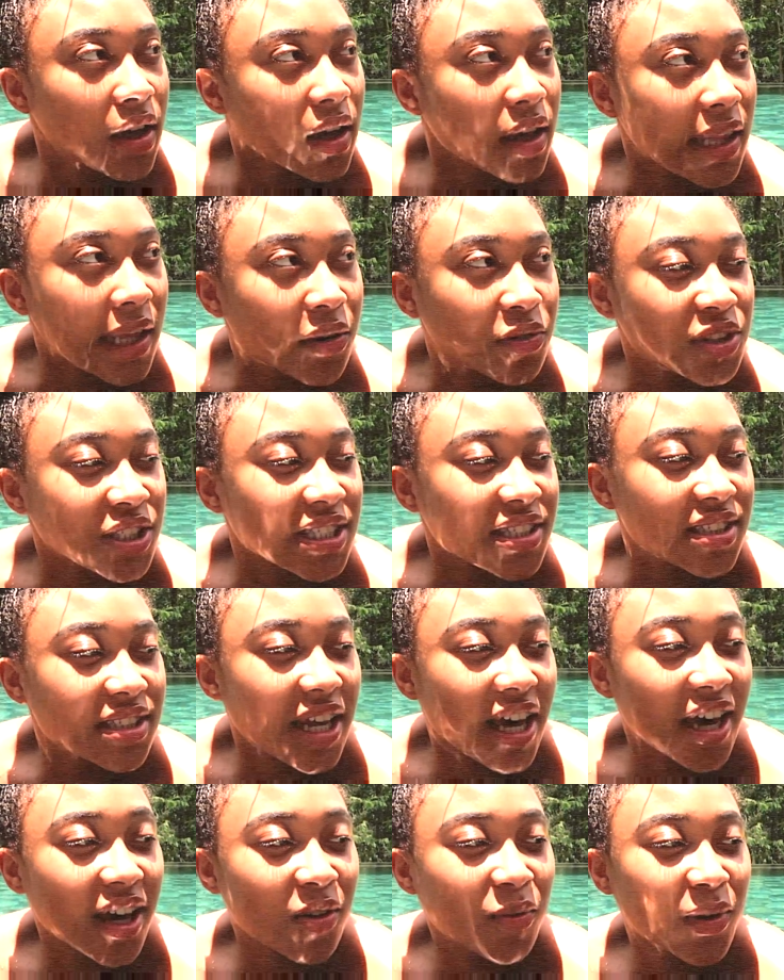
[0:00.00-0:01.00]
And they would just
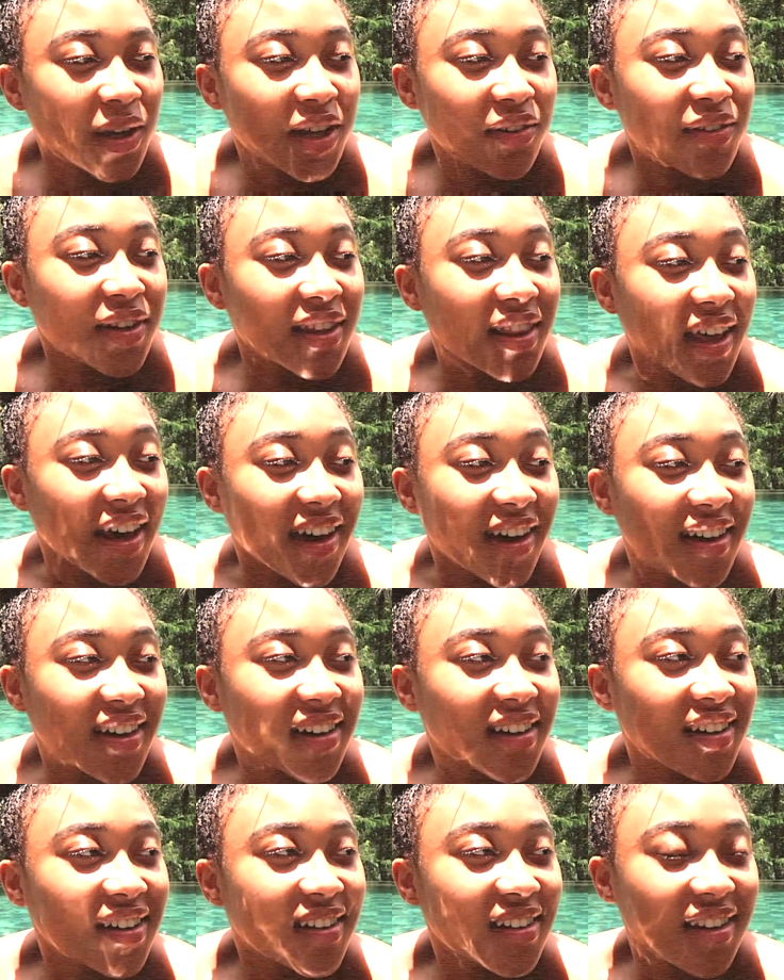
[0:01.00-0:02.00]
stay, one even
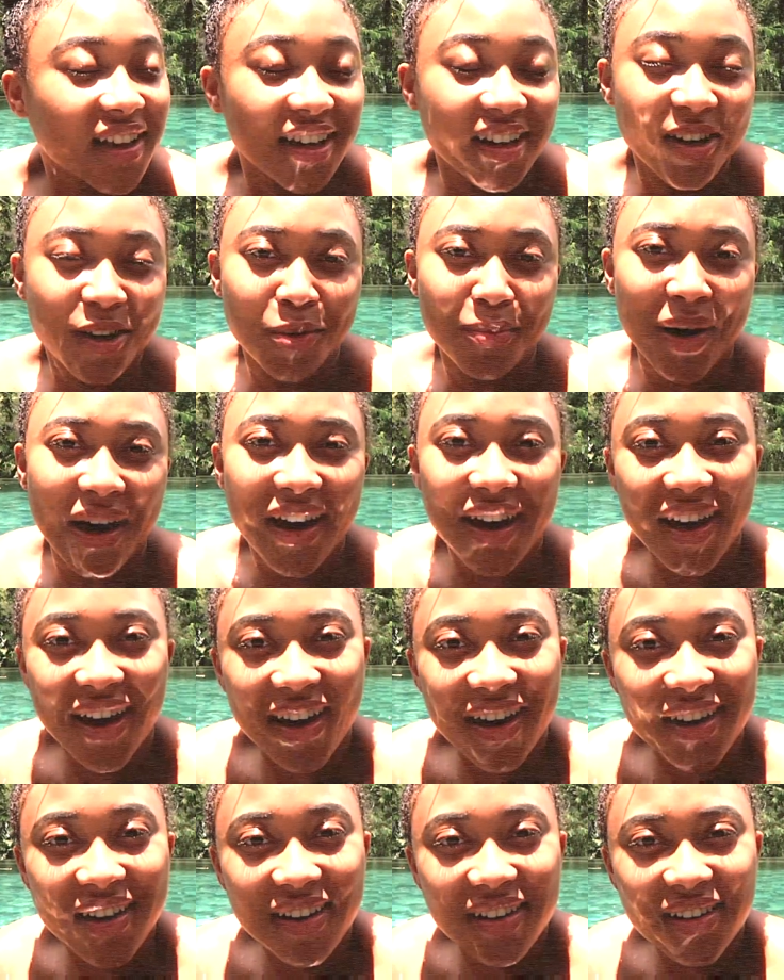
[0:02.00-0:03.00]
landed on my
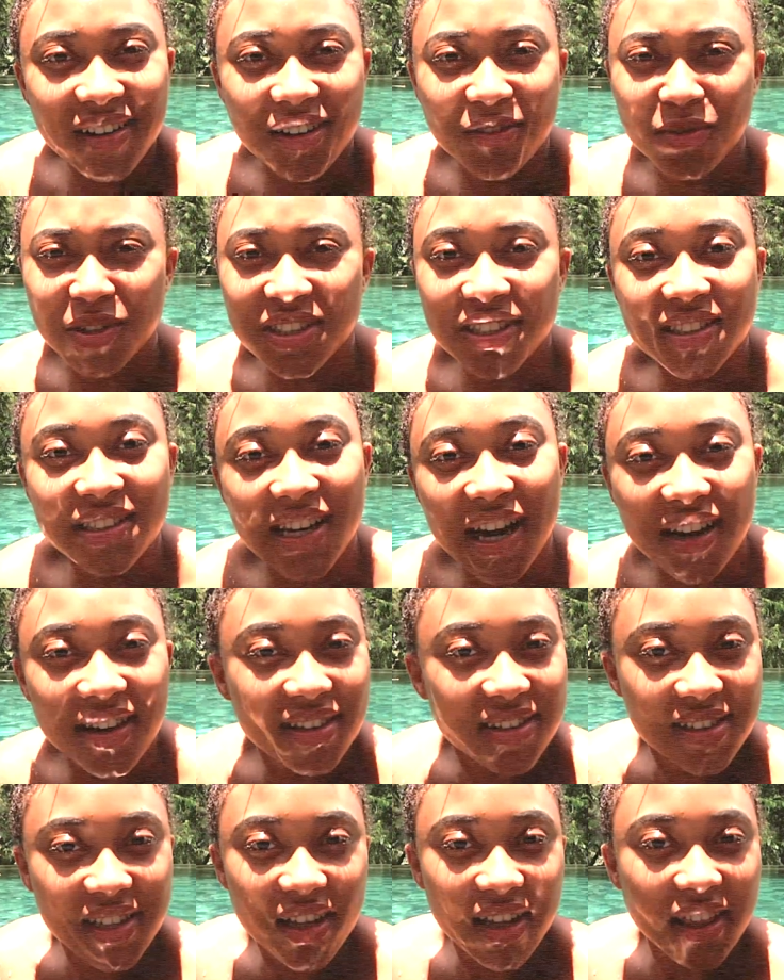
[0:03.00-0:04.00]
hand, and it was just kind
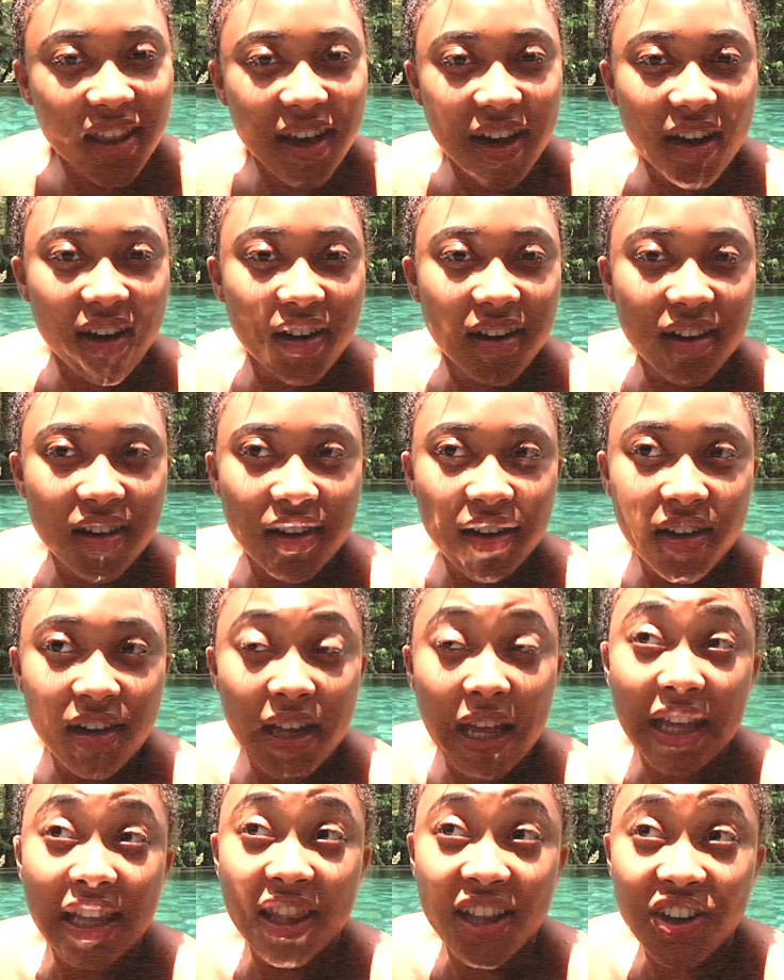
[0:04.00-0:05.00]
of sitting
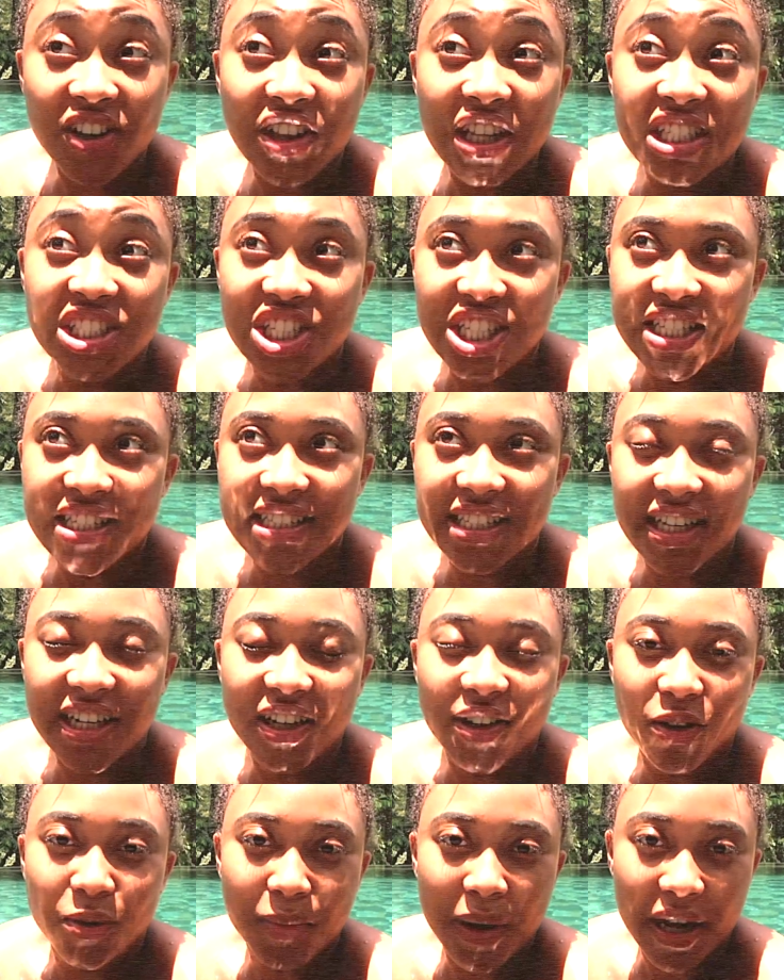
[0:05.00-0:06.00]
there, literally just
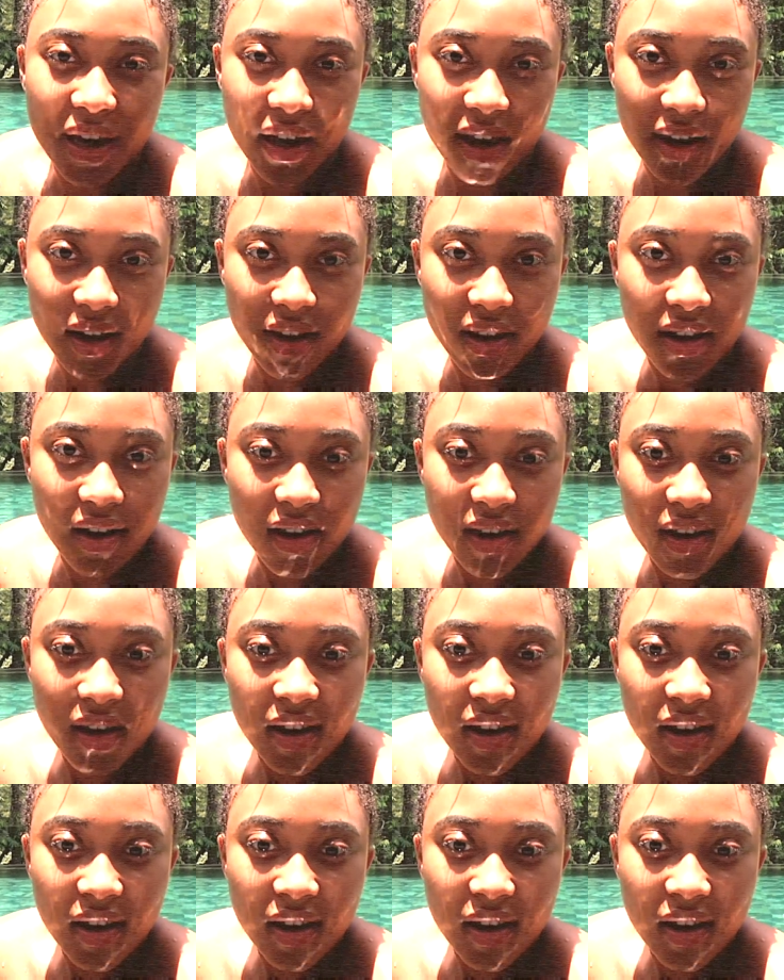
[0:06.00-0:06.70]
sitting on my hand.